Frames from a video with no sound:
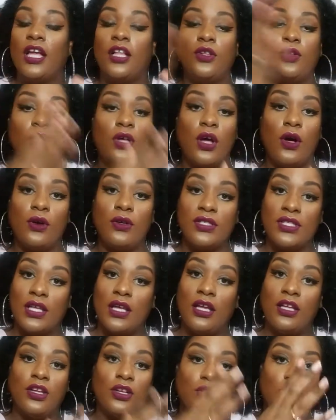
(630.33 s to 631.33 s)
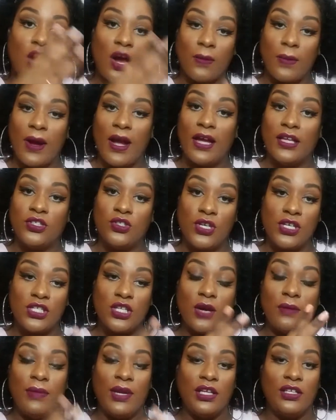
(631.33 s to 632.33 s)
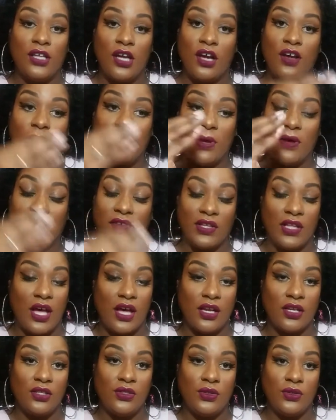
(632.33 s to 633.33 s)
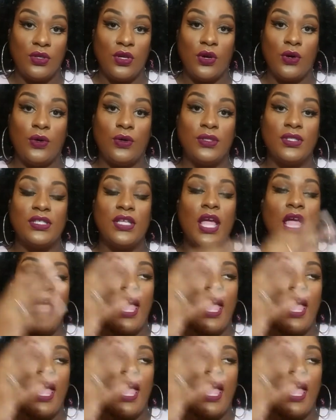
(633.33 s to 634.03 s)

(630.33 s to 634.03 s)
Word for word: Glucose, your carbohydrates are made up of a lot of glucose,